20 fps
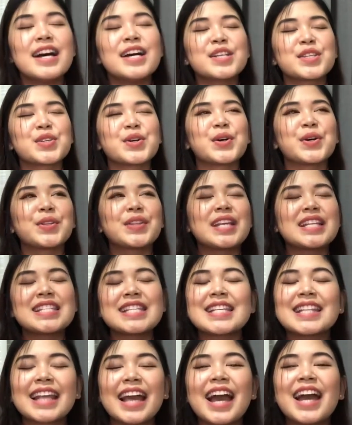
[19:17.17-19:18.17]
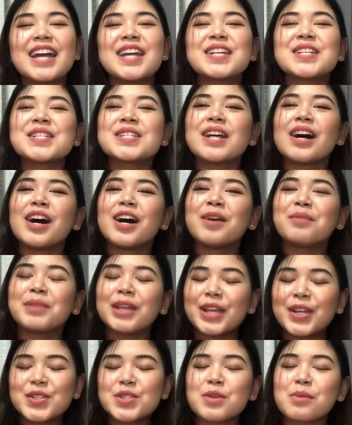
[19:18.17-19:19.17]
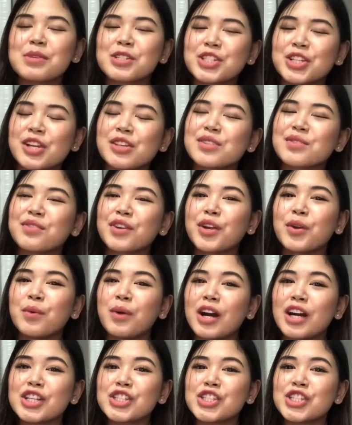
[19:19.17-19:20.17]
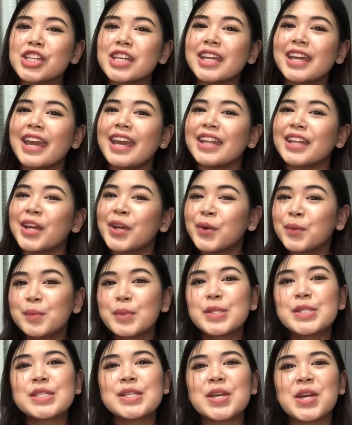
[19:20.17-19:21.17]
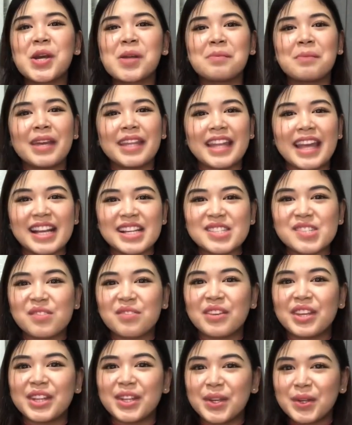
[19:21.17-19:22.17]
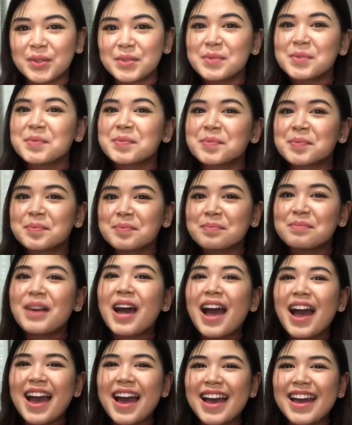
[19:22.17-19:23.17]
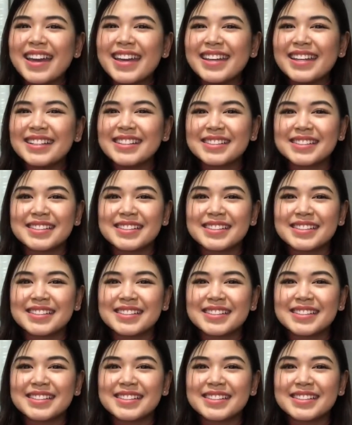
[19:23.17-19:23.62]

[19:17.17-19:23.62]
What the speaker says: So, that's it guys. Thank you so much guys for watching and I hope to see you in my next video. Bye!